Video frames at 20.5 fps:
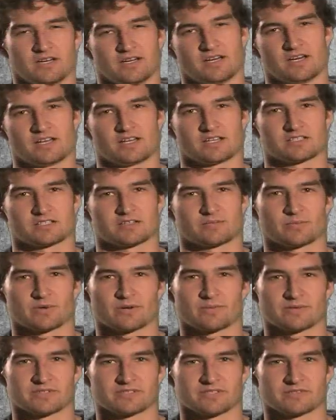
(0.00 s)
I like to
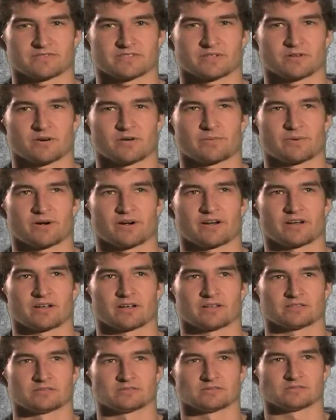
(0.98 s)
compare myself to Corey Perry.
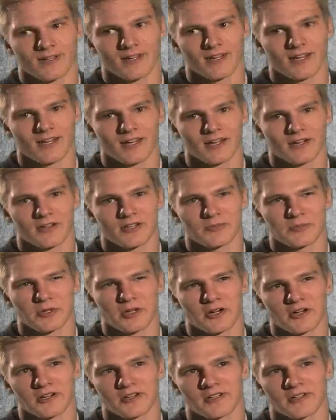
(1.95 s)
Uh, Chris
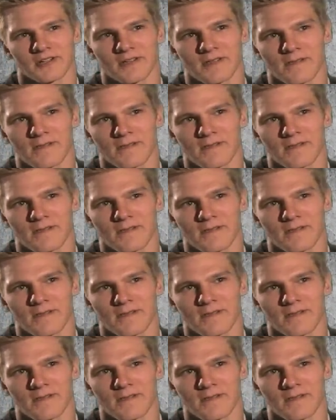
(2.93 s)
Pronger.